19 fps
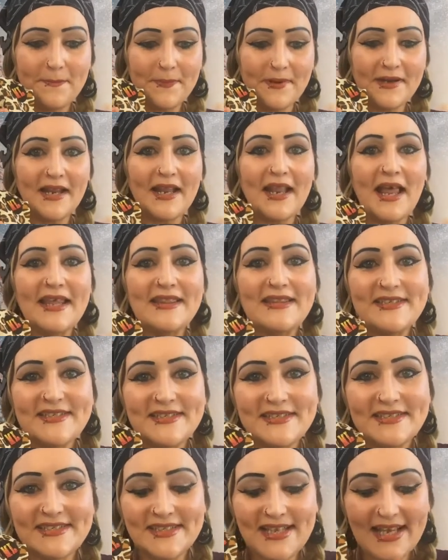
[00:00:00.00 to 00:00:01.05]
But I like
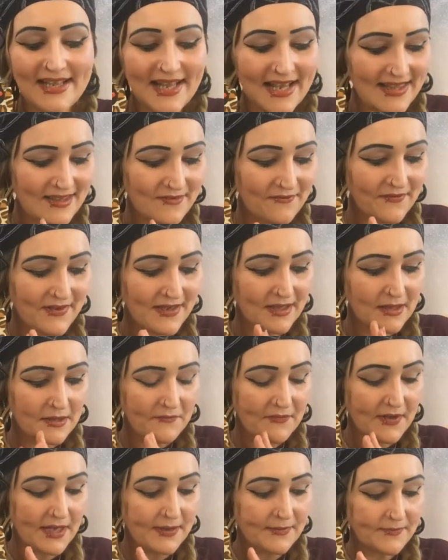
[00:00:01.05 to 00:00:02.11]
this. I like the feel
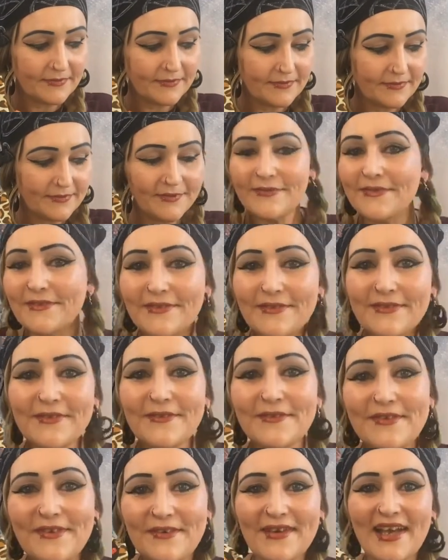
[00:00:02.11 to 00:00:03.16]
of it. I'm
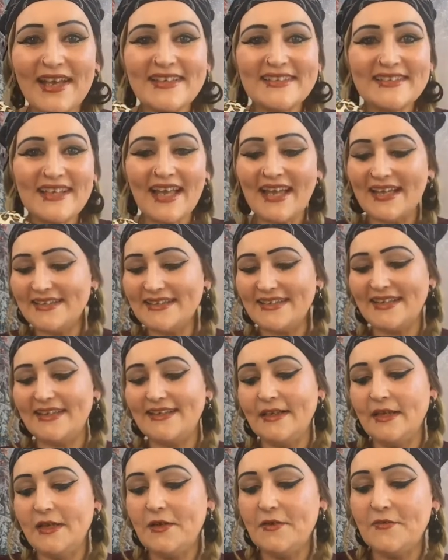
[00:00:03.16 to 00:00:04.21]
so
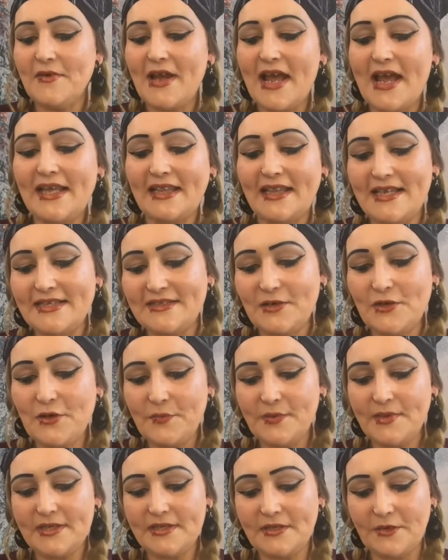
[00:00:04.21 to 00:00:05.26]
excited. Right, let's
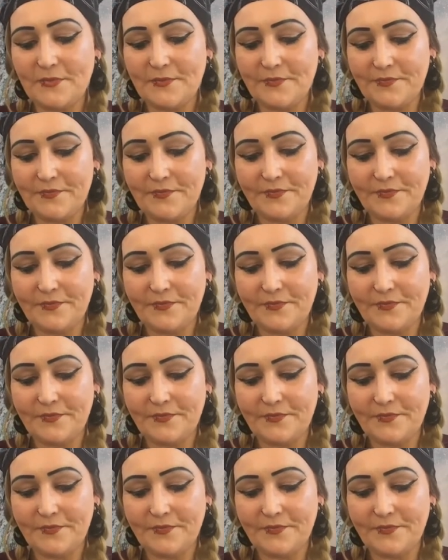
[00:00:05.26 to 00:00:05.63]
open it up.